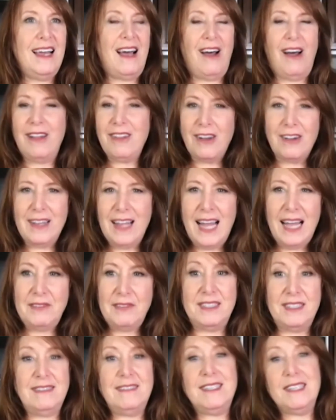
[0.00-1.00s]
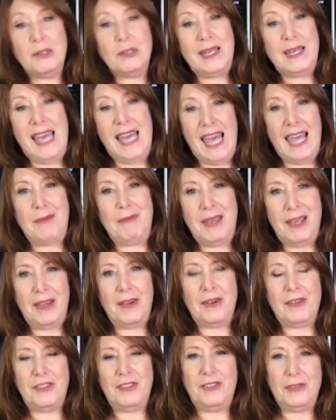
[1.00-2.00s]
all our lives until we came
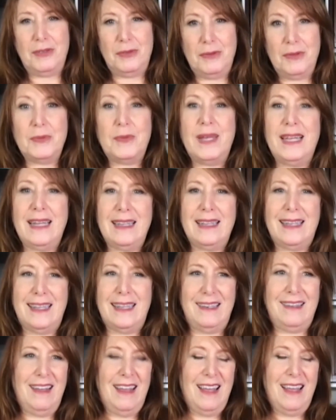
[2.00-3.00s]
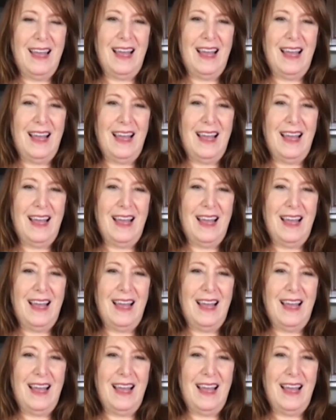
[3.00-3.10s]
here to New England.